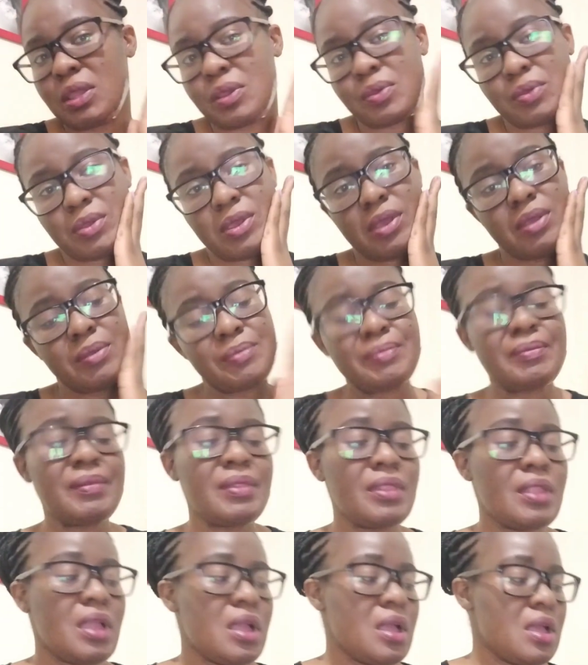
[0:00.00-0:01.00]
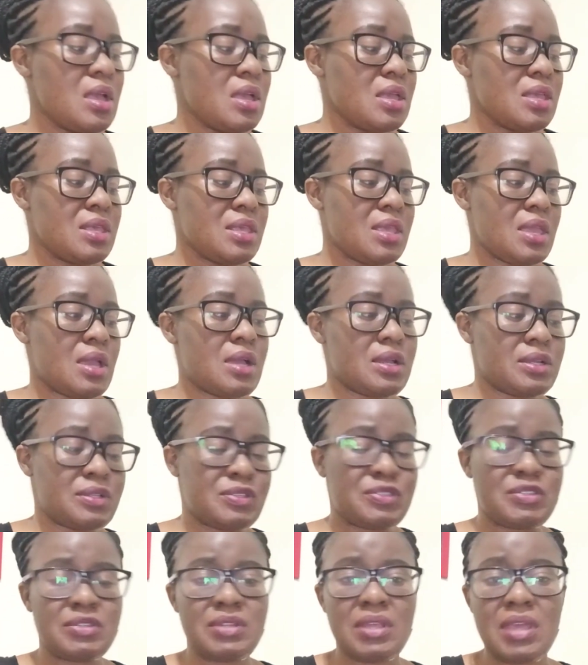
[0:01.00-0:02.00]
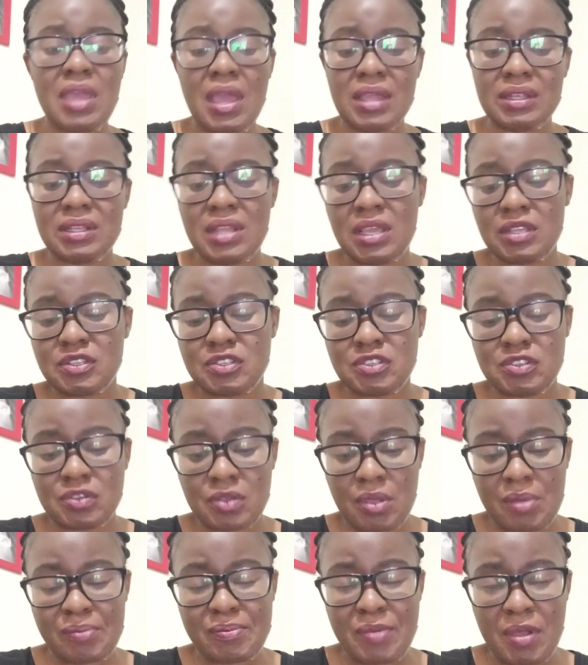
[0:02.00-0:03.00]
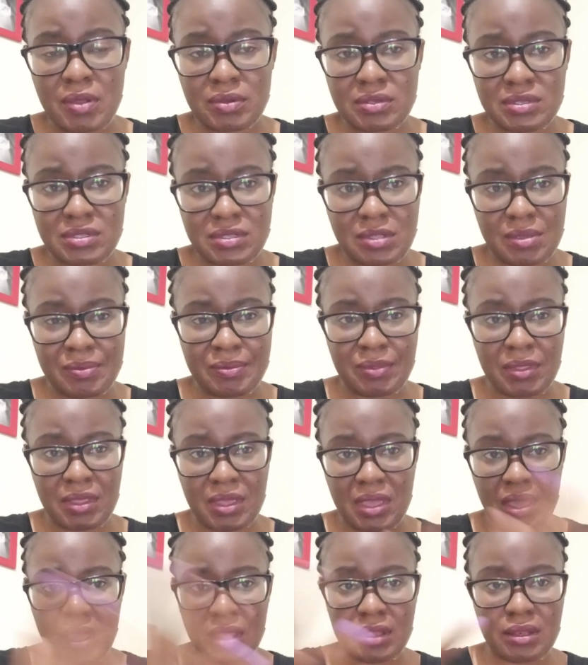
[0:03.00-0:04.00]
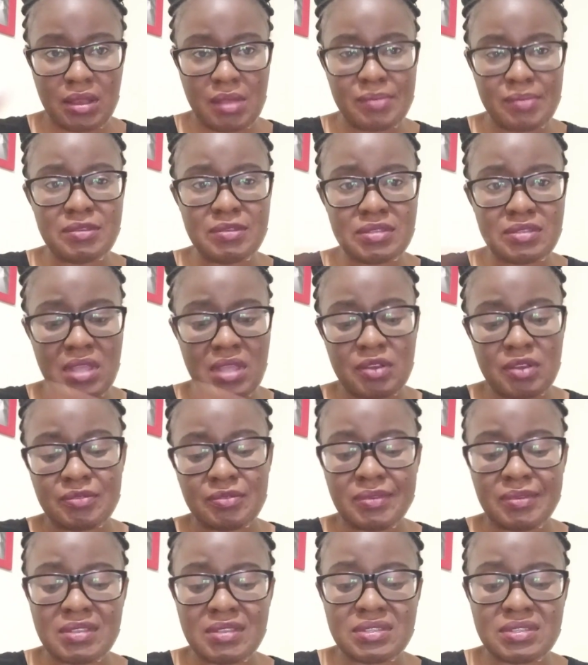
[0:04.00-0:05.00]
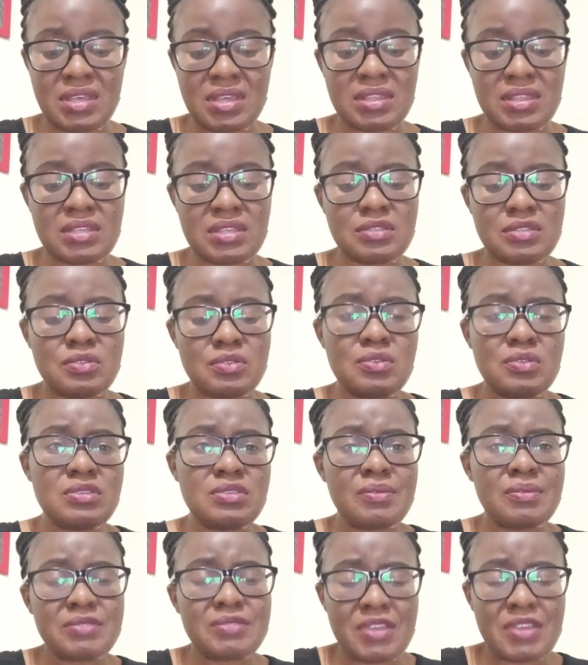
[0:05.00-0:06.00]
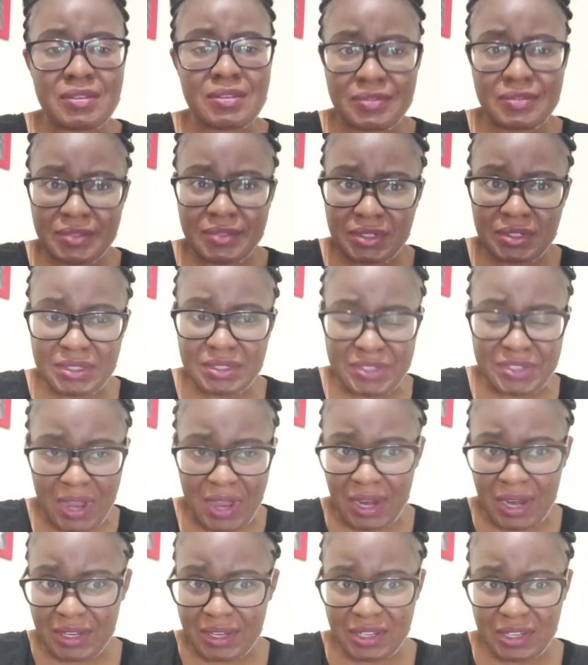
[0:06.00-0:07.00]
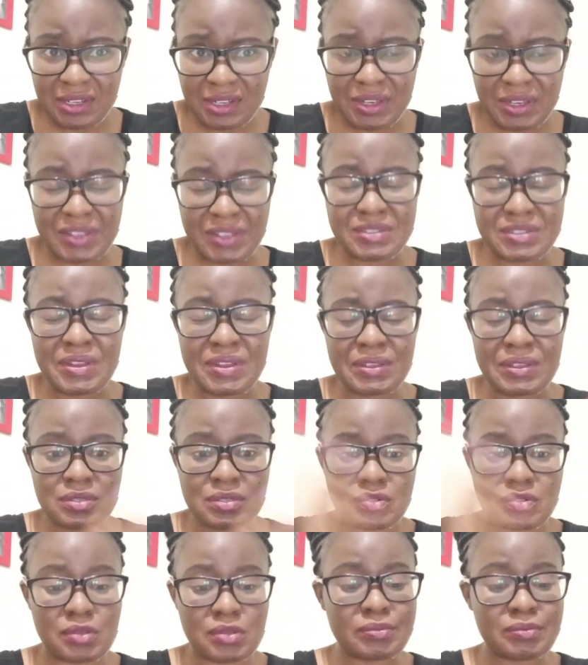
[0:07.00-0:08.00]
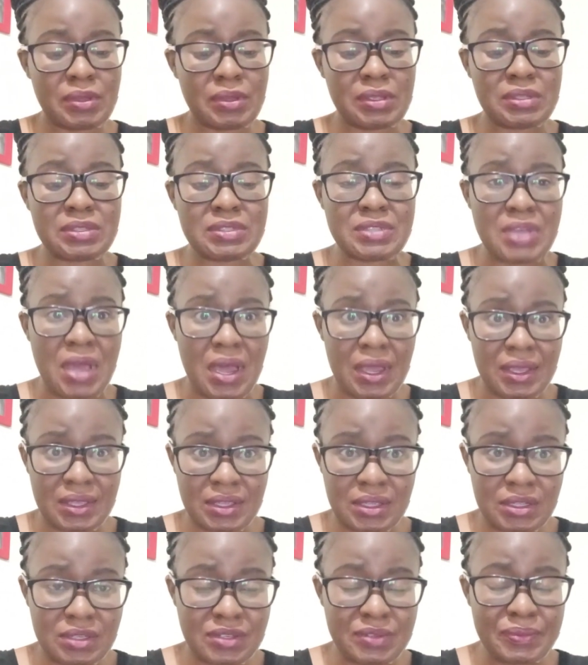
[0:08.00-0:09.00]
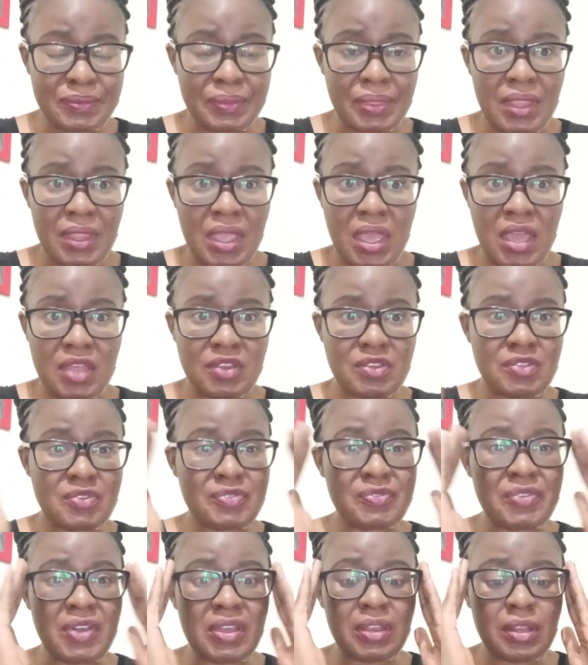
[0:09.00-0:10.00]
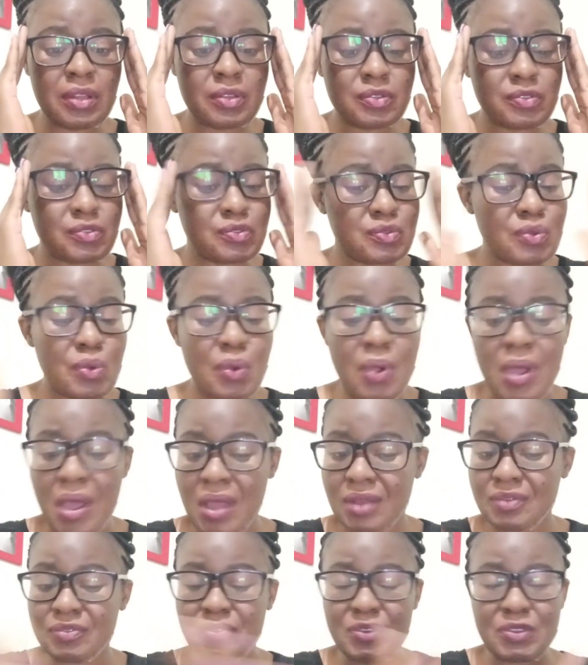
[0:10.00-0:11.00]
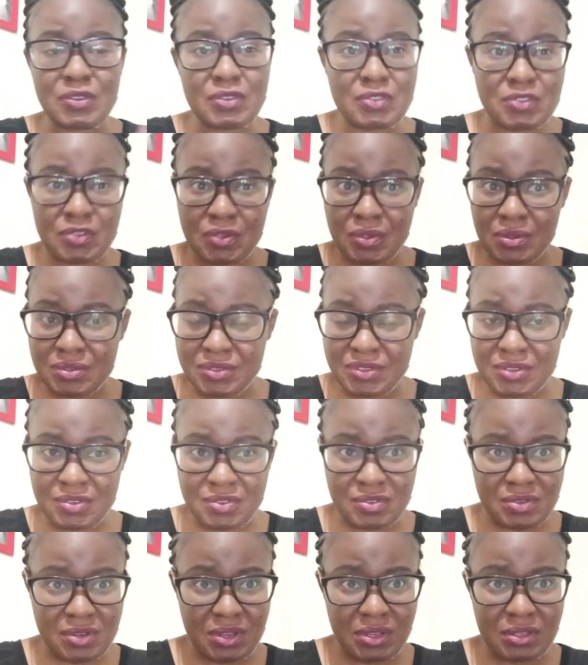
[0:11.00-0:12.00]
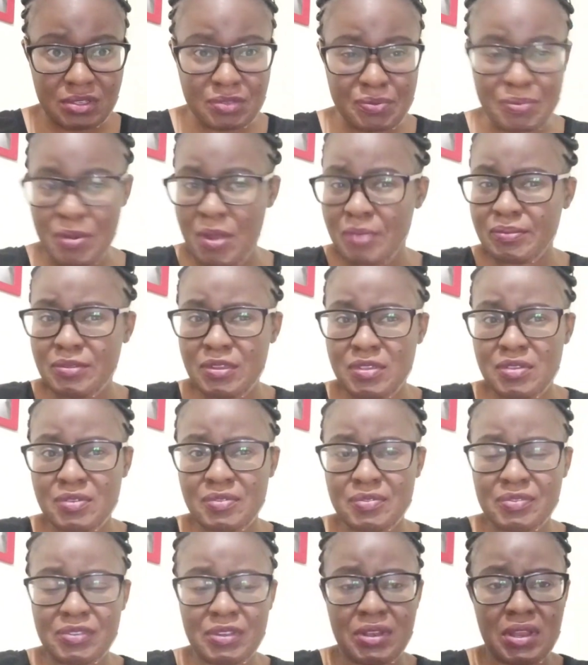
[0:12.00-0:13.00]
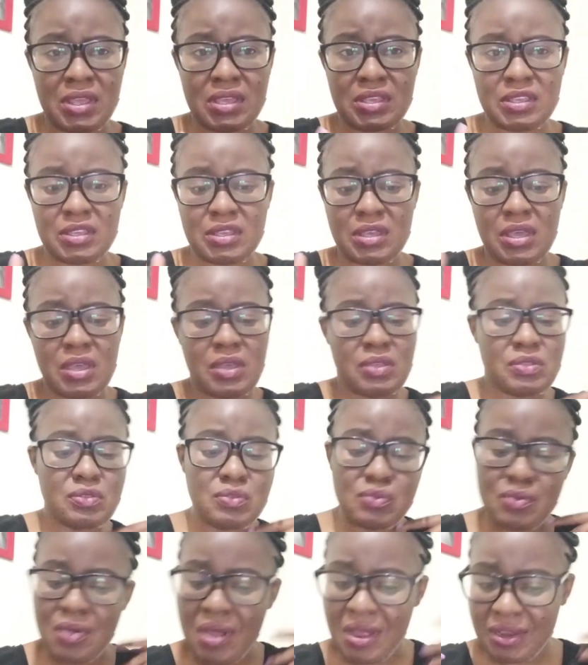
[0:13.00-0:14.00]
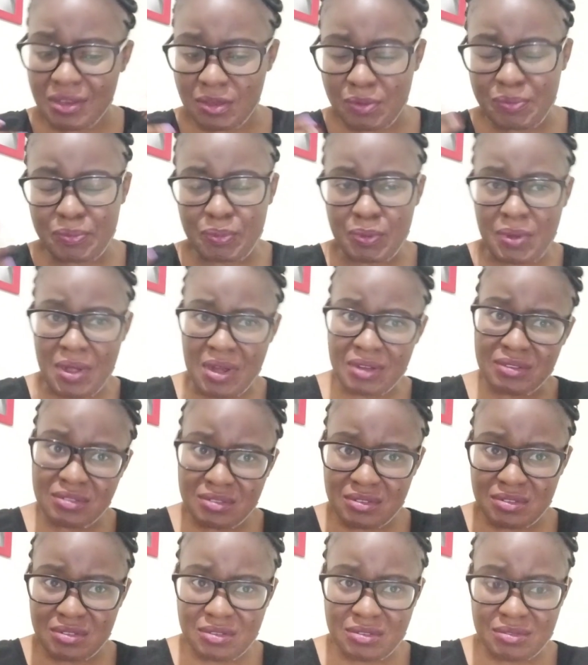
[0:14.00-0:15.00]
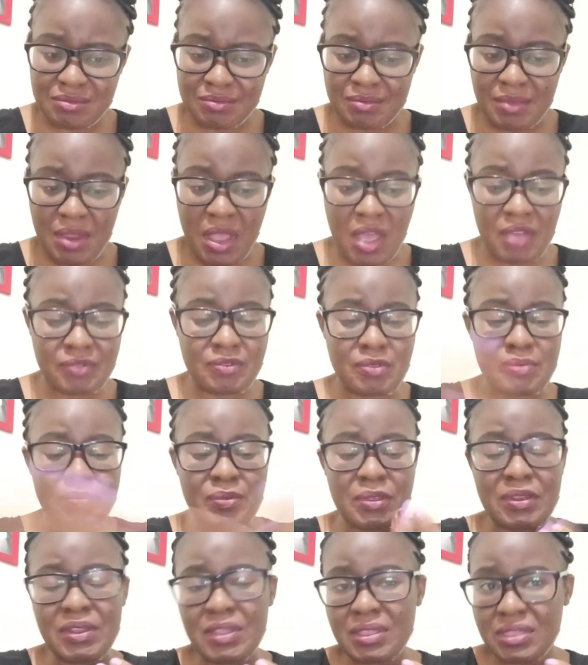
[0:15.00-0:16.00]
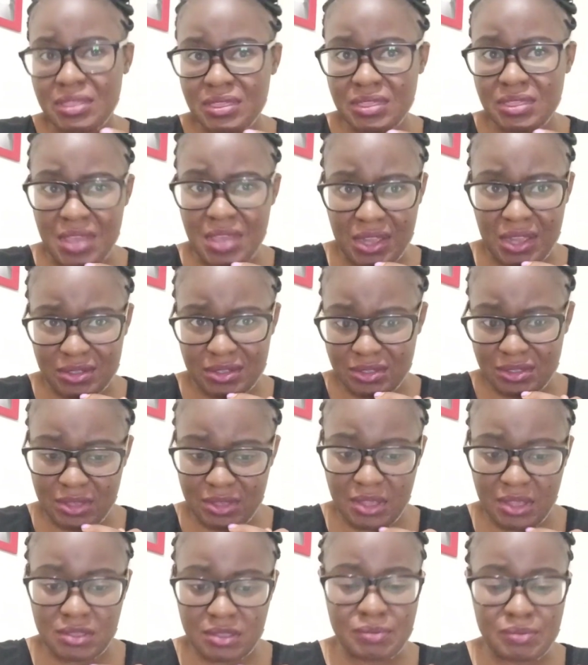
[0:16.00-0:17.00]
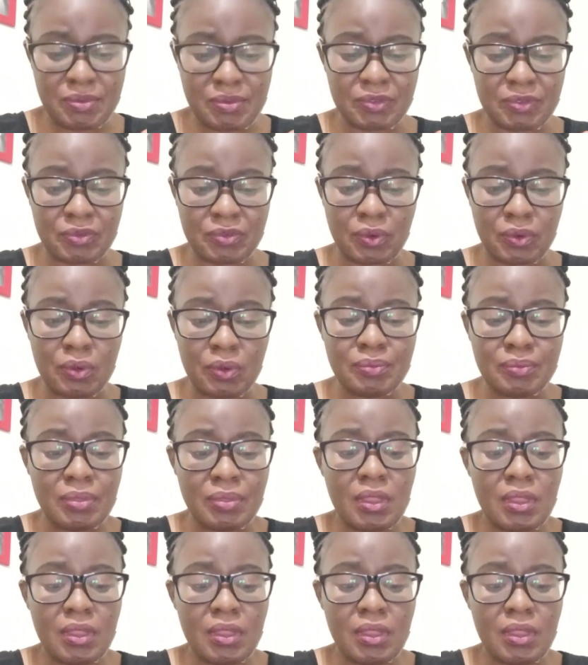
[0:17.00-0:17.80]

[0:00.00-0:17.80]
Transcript: Okay? Yeah, today I'd like to talk about something. And let me start off by saying this. Do you sometimes feel tired, as in extremely tired, and you find it so hard for you to concentrate? Probably you feel like you are depressed. Have you been in that state before?